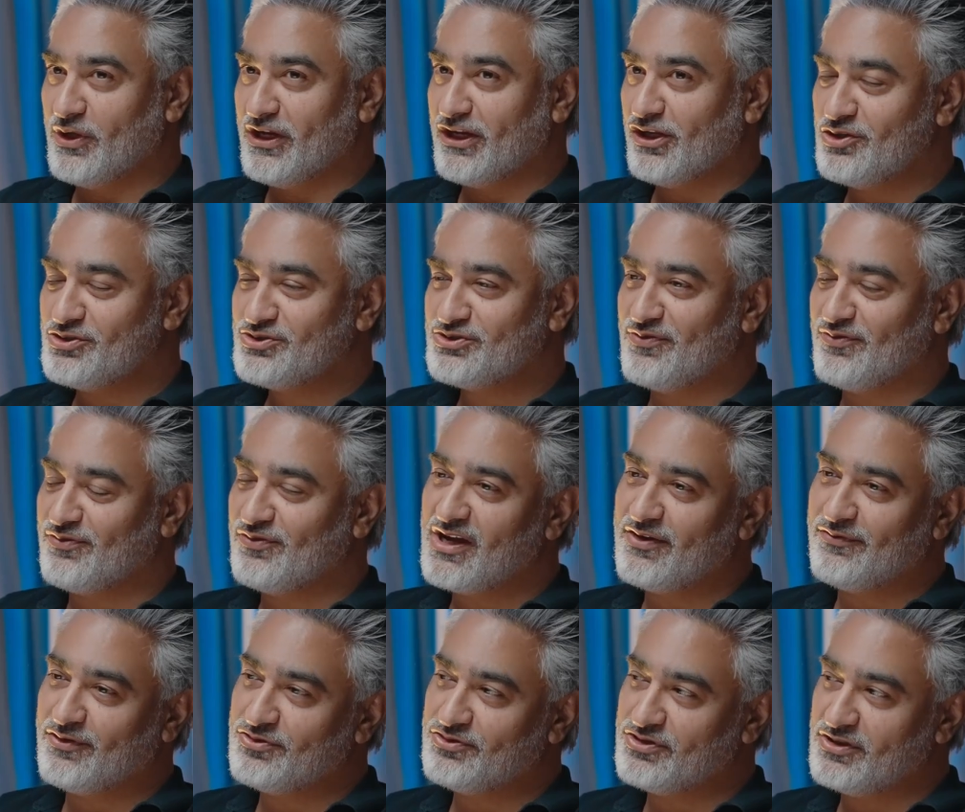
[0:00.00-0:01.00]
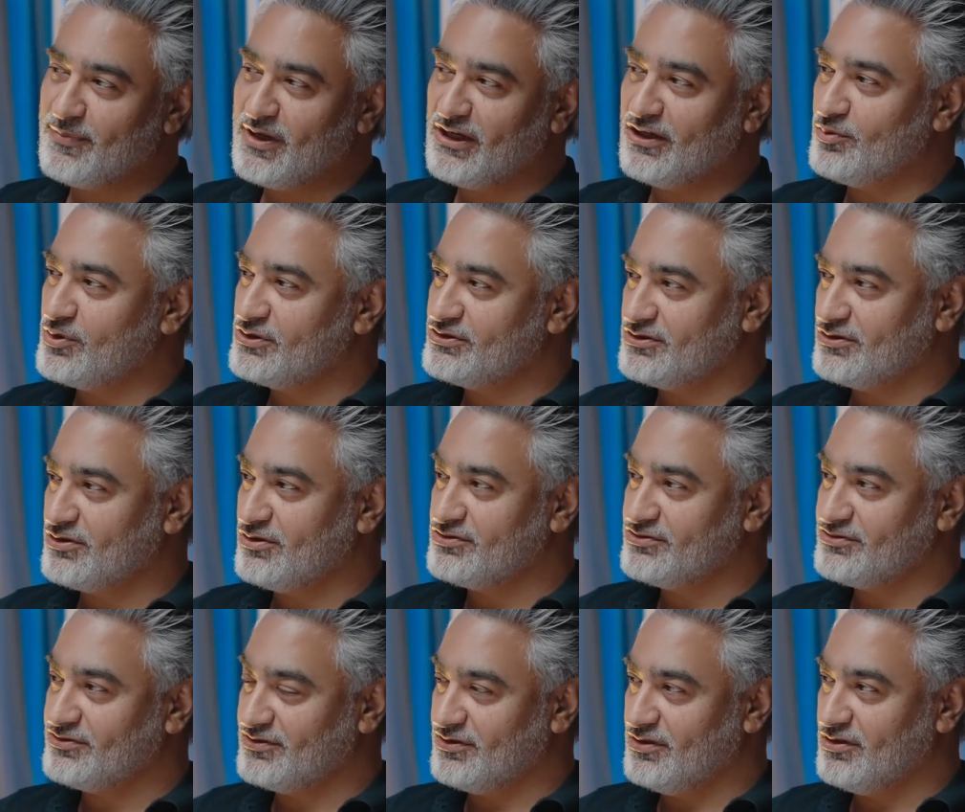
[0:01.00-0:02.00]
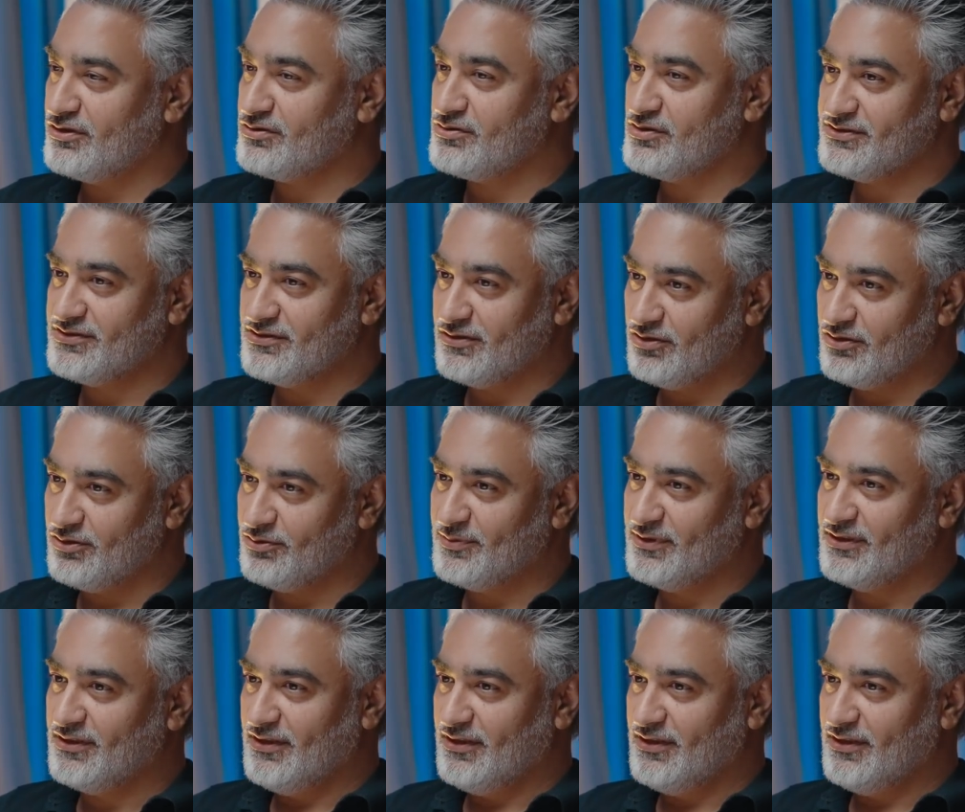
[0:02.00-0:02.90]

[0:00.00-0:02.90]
we're close to 500 megawatts across the globe.